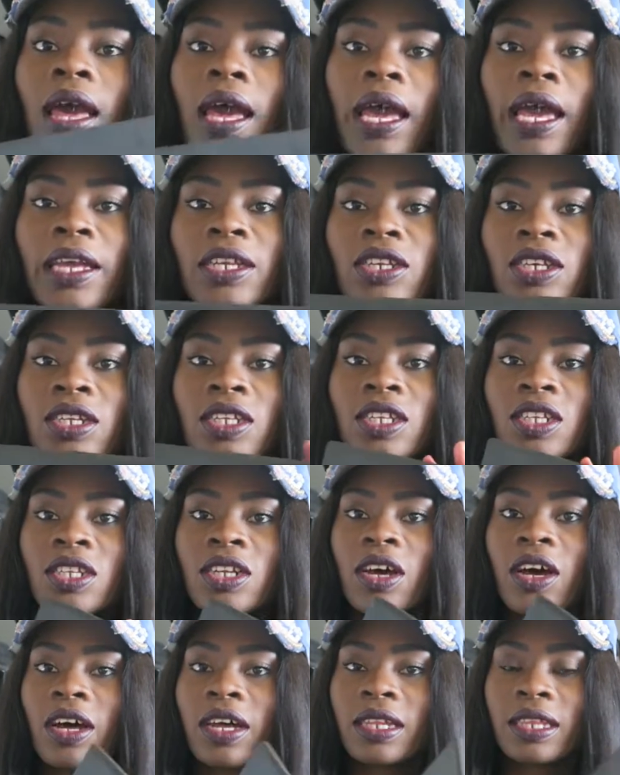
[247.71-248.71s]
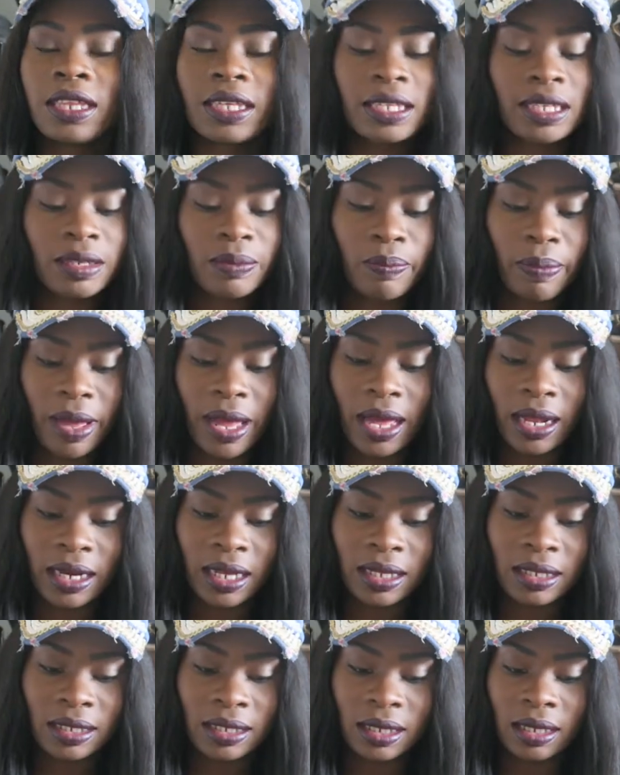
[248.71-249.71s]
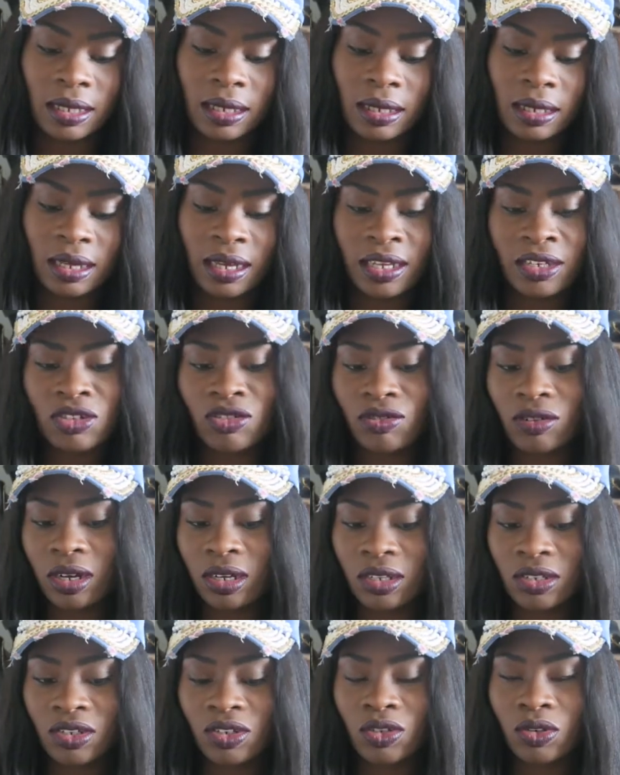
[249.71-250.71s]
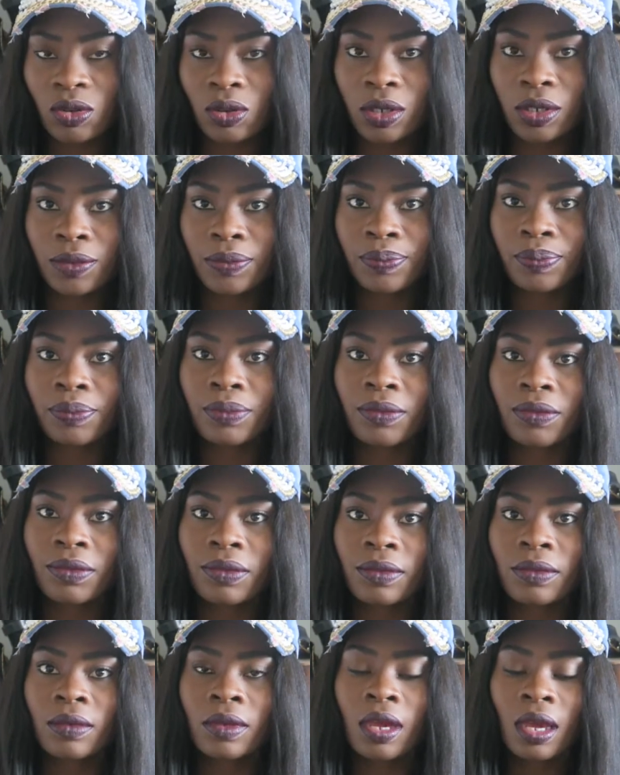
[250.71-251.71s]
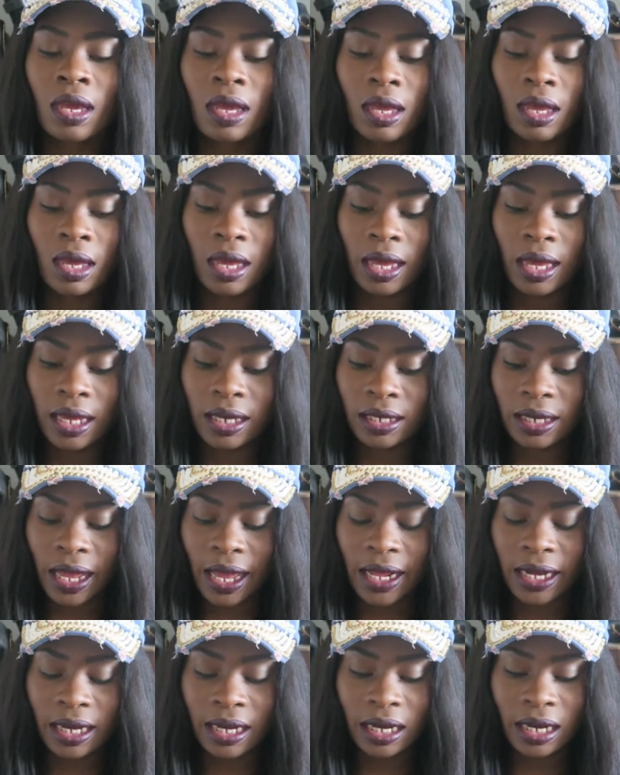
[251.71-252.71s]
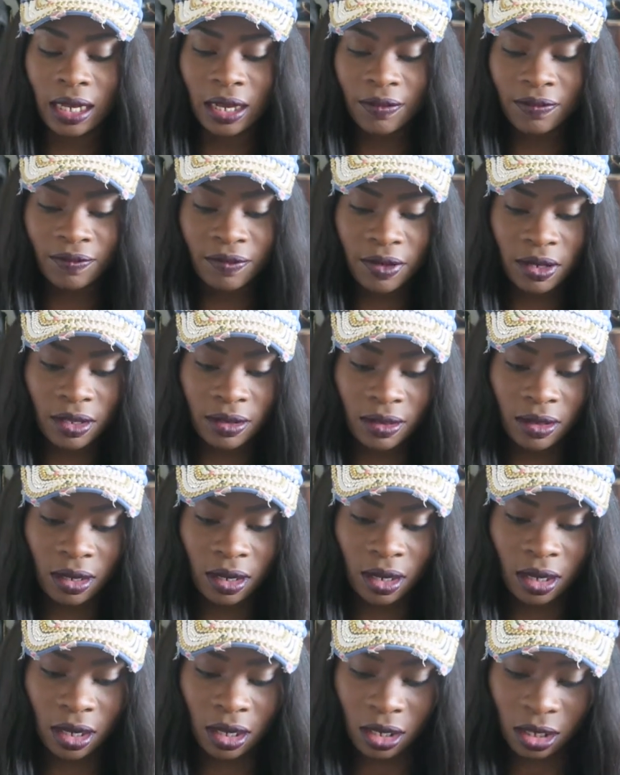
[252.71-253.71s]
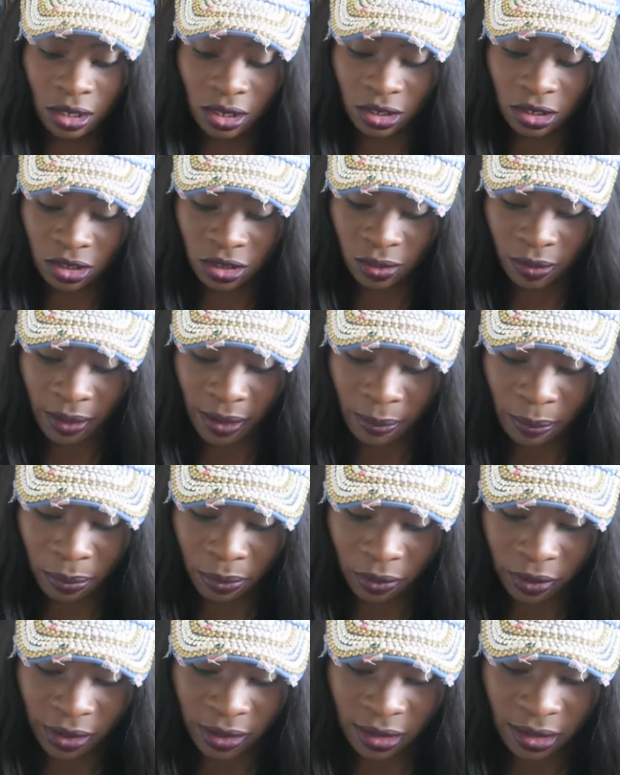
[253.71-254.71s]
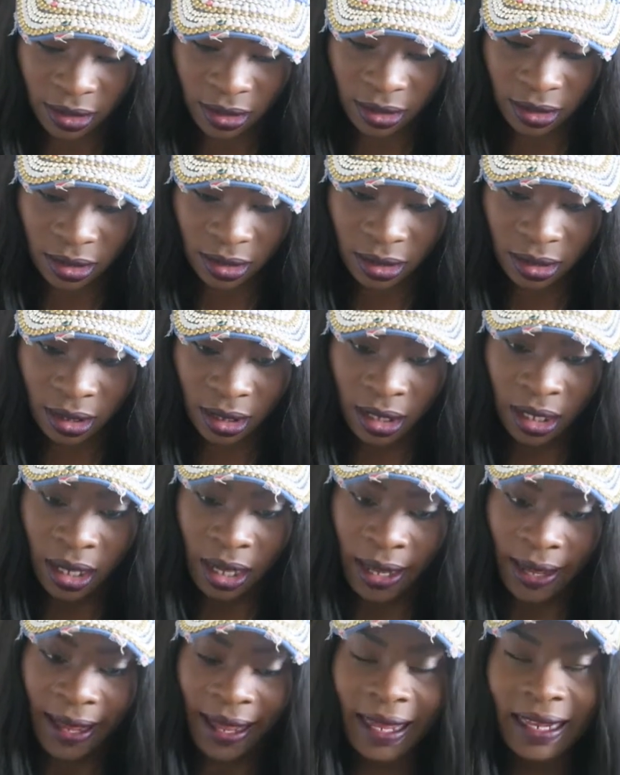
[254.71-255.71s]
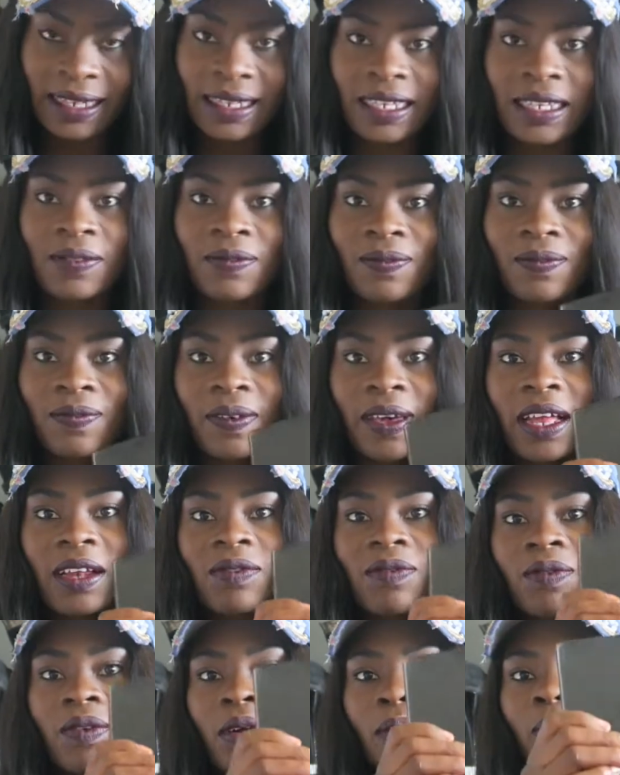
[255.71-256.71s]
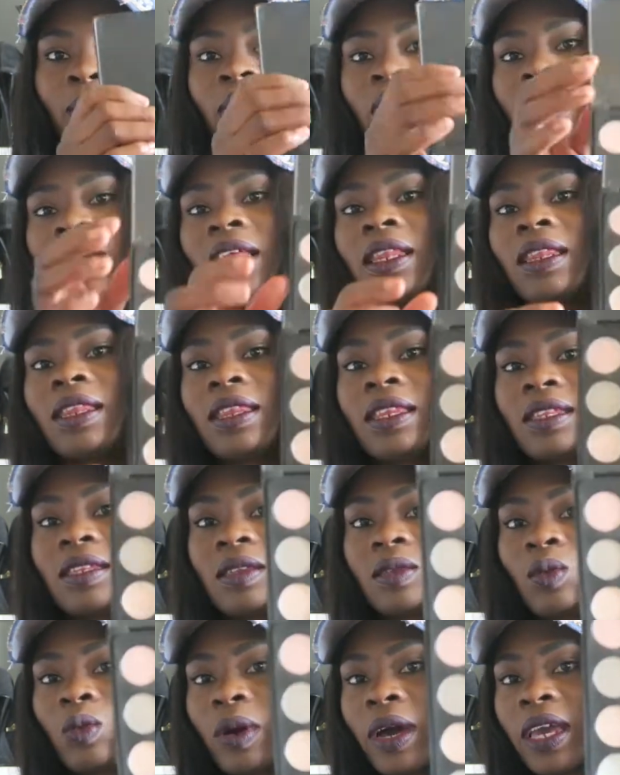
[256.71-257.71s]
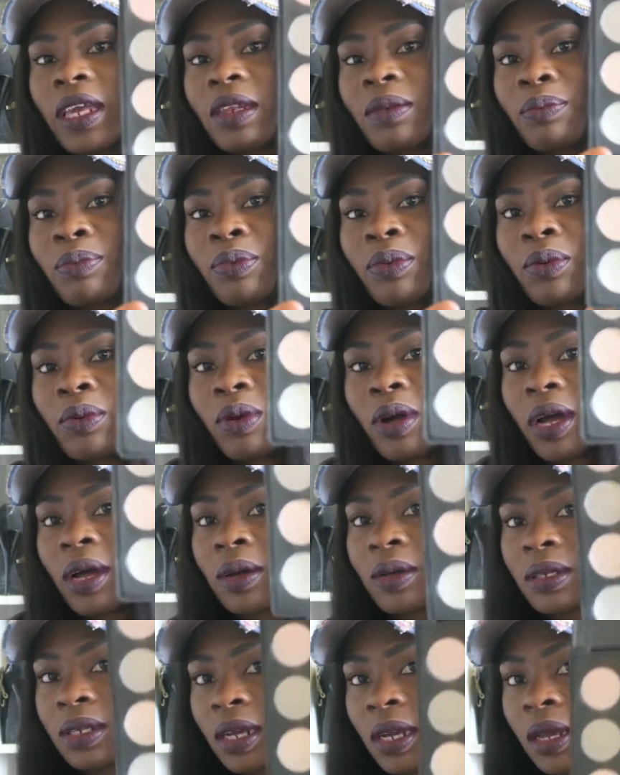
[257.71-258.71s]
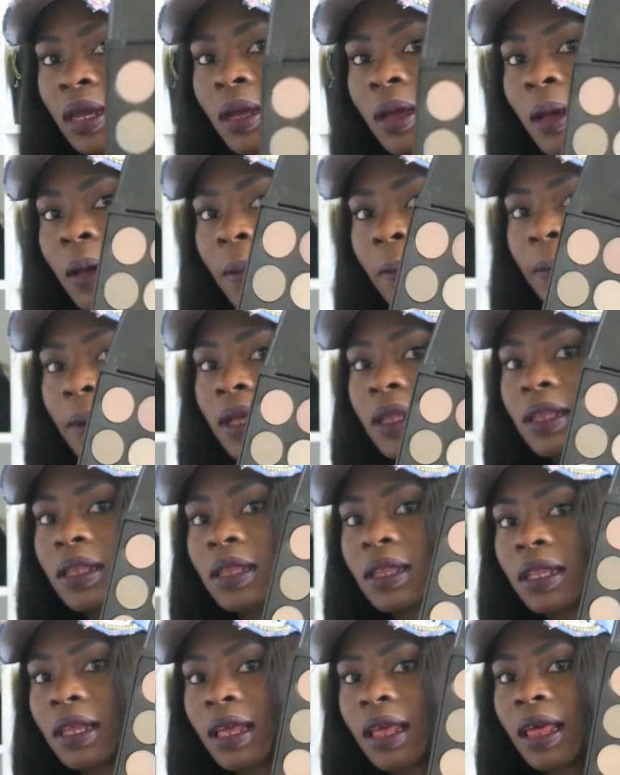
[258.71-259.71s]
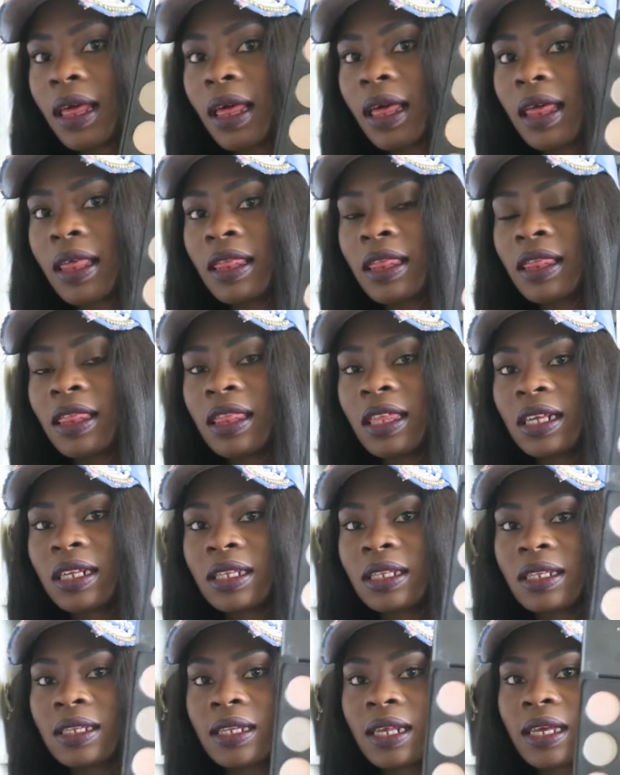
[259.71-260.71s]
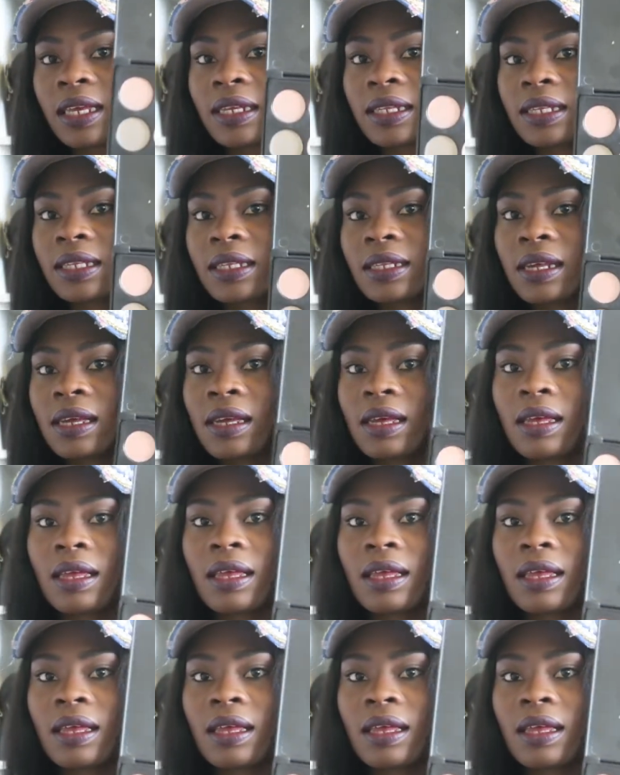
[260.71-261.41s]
I just saw this palette in a drugstore, and I loved the color, so I bought it. And it fell from me, and this white broke out. But this is